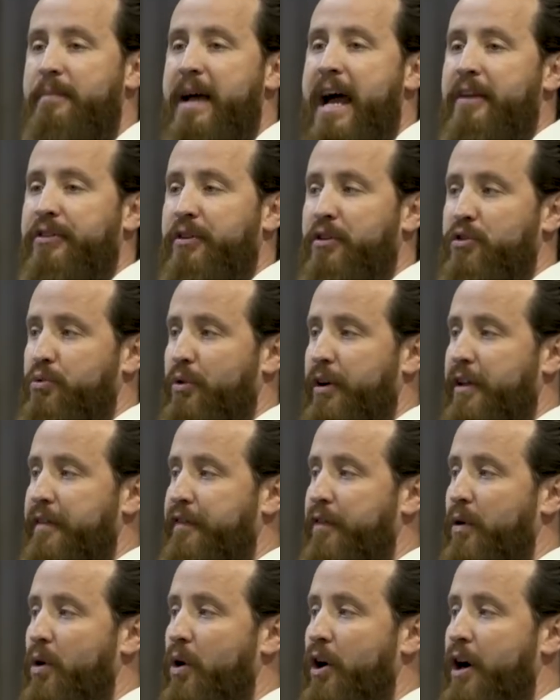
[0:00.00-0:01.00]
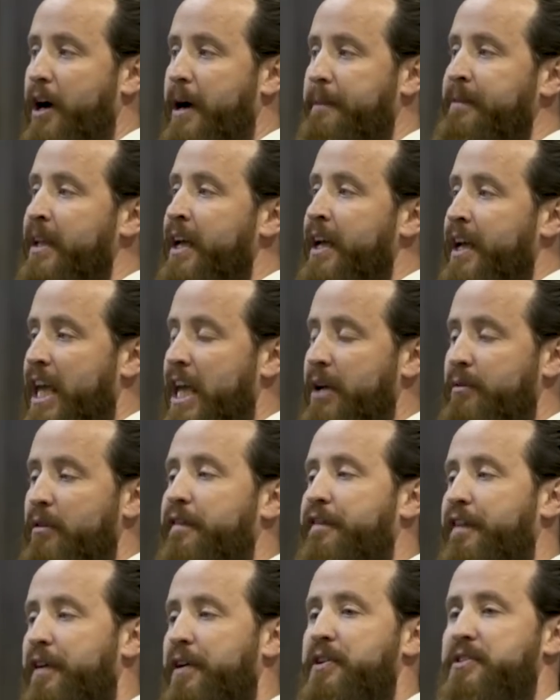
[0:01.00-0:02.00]
Matthew 24, he
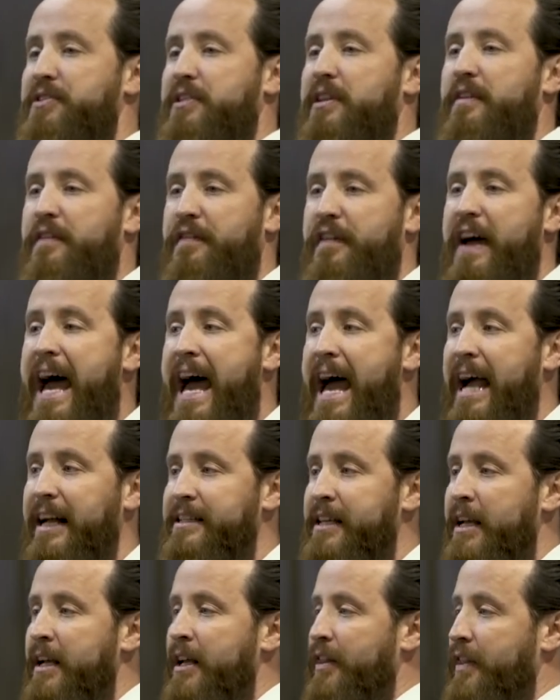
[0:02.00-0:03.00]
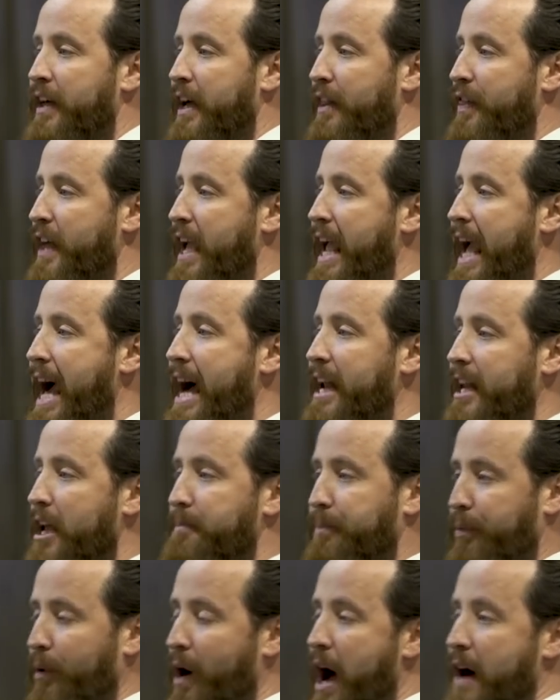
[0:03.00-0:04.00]
refers to the fact that they had a
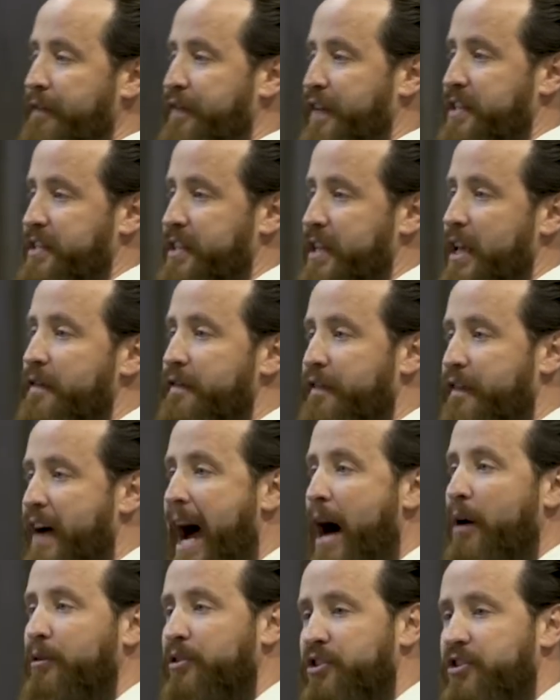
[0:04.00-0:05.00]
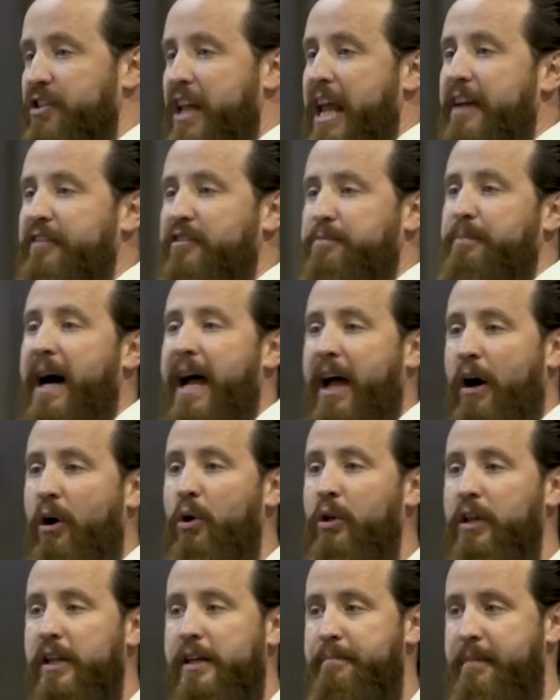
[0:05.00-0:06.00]
prophecy vouchsafed by
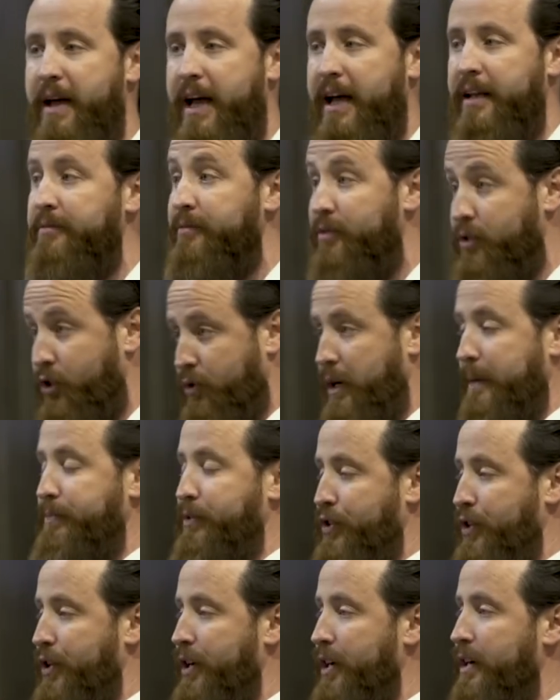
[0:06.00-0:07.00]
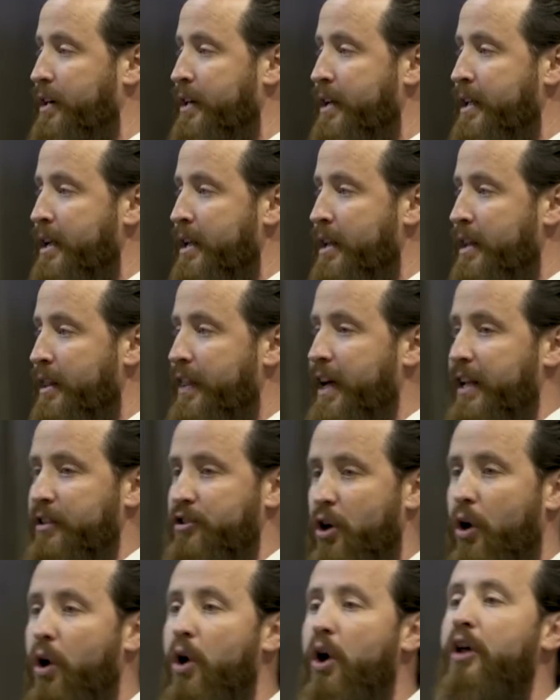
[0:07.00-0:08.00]
holy men, Scripture, that
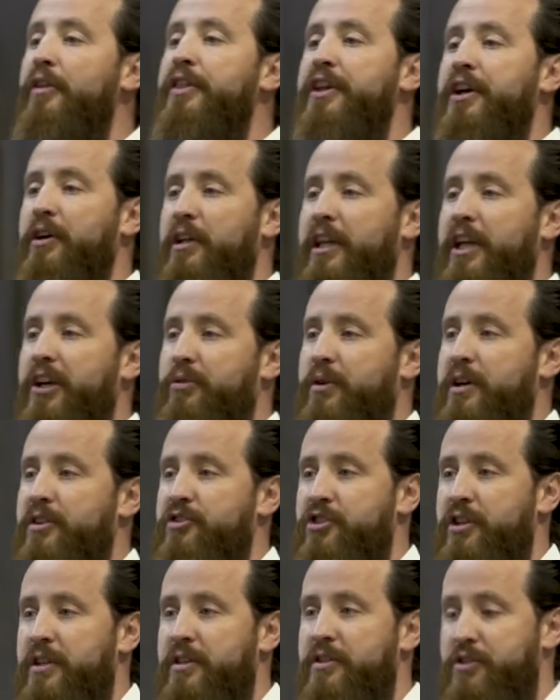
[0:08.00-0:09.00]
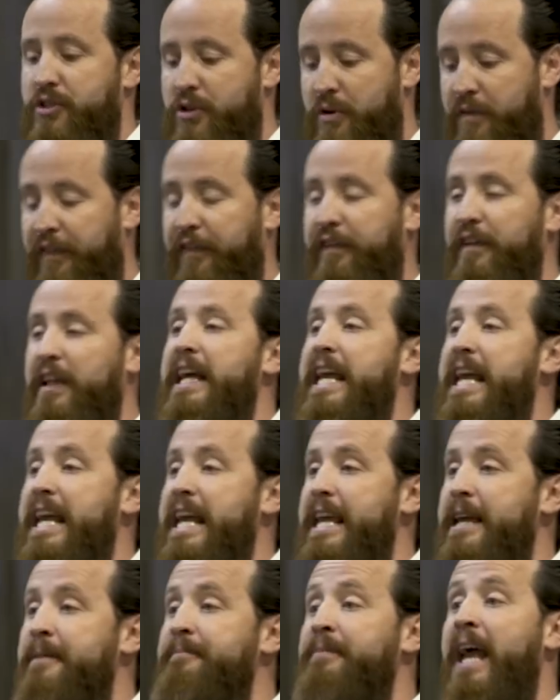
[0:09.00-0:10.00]
told the early Christians to
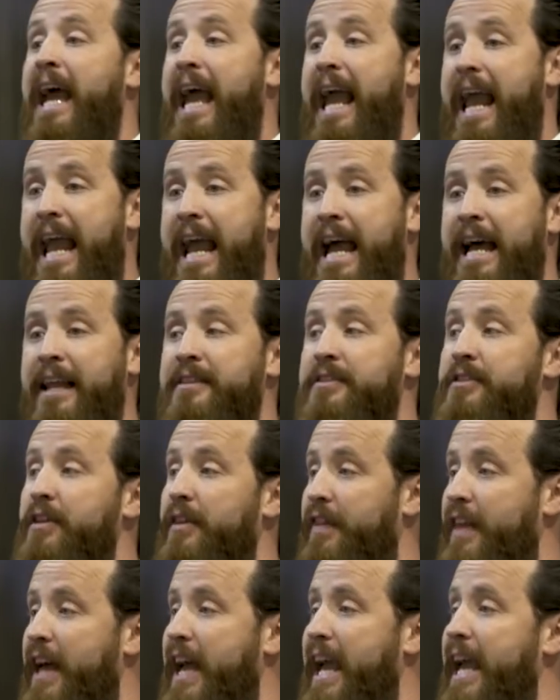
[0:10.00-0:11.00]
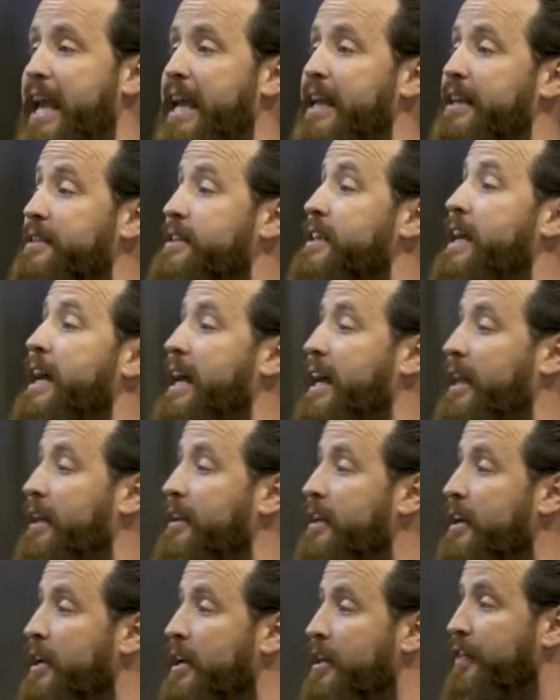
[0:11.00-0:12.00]
flee, and they
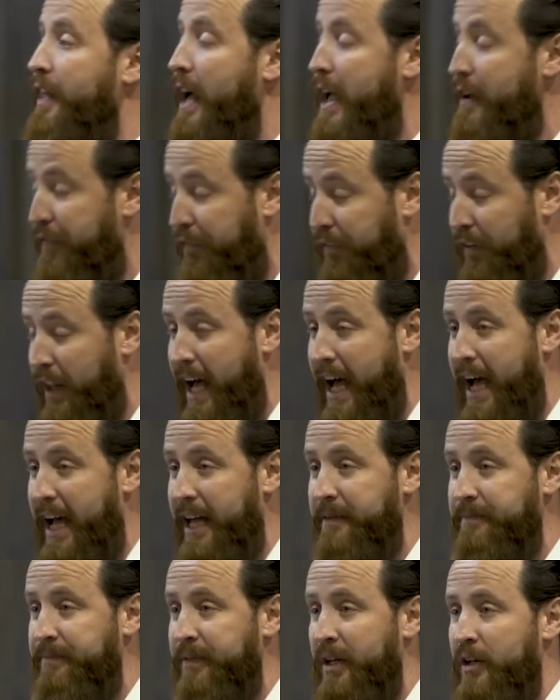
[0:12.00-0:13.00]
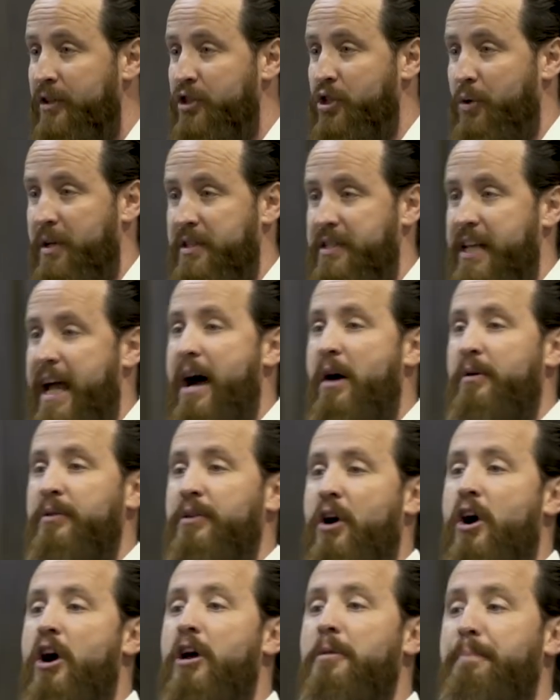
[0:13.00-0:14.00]
did. They fled to a town
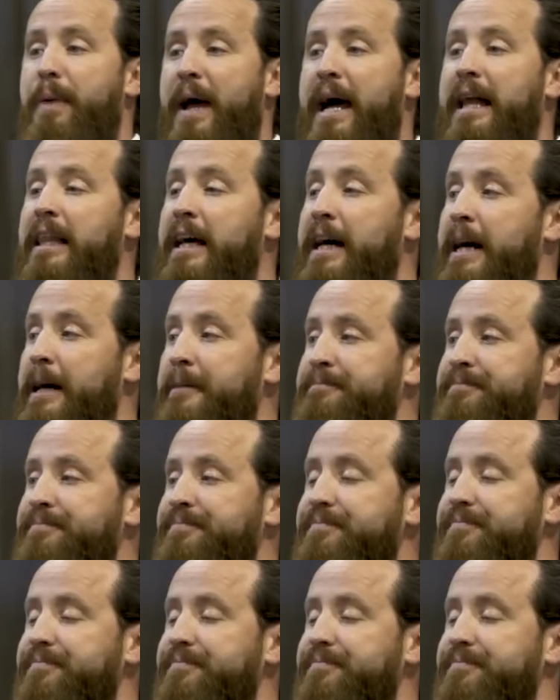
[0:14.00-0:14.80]
called Pella.